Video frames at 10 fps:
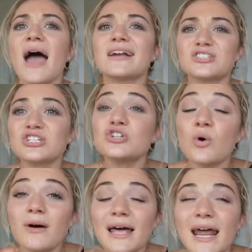Actually, you know
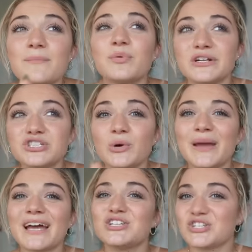what? I'm pretty sure
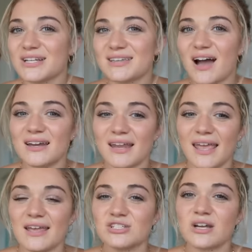we had just gotten
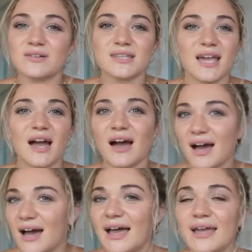engaged and I was like,
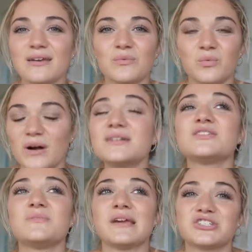I want
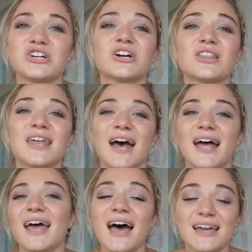to make sure
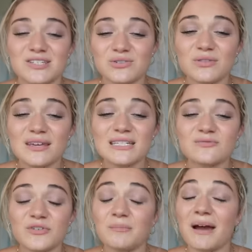that I do this
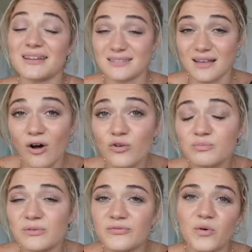for myself
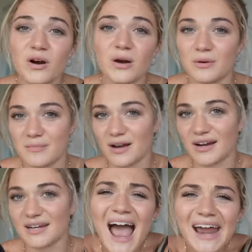before we're
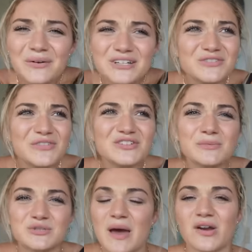married. I know I just feel so
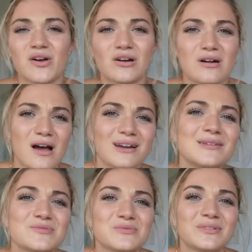much better on our
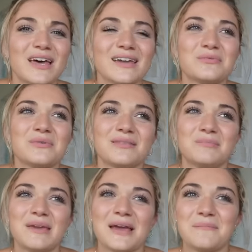honeymoon, like with
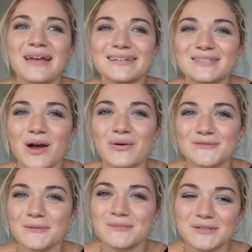being in Mexico and
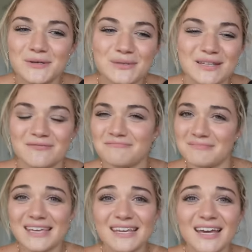swimsuits and
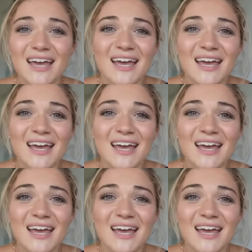me